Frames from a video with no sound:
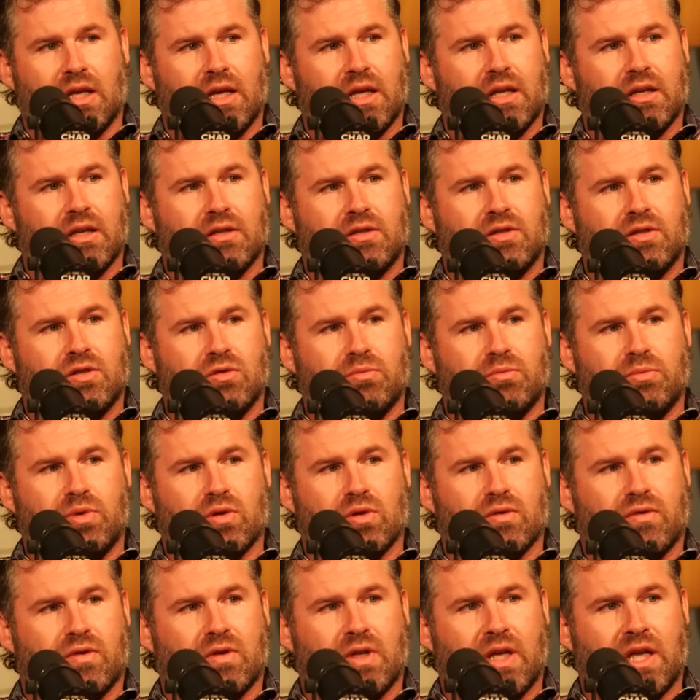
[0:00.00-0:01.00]
and two
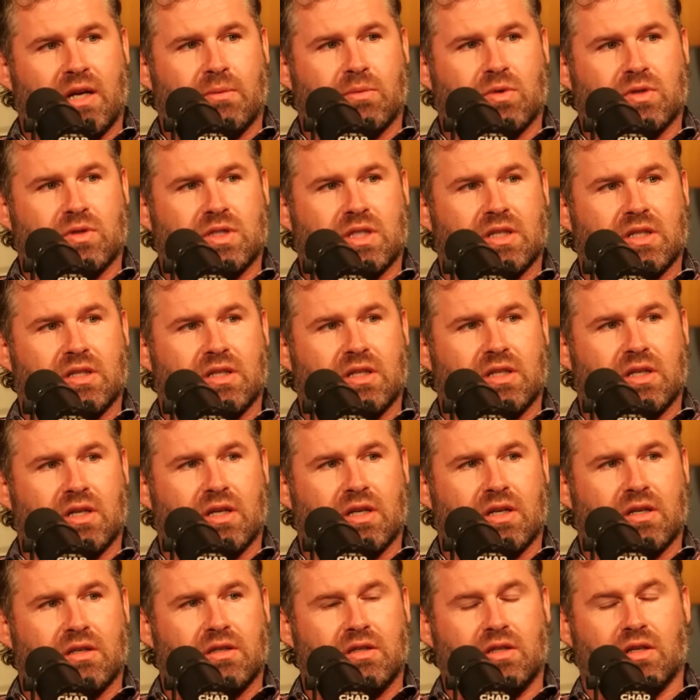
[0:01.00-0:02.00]
beautiful animals that
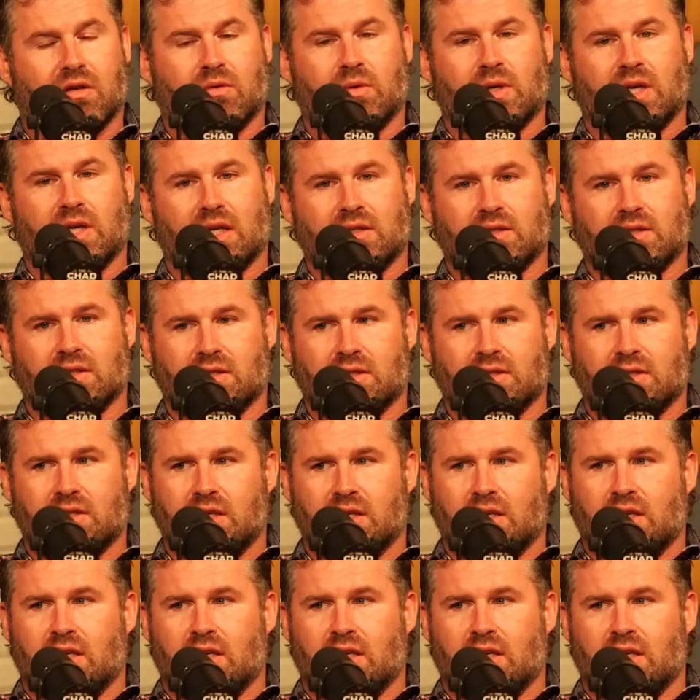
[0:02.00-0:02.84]
we got to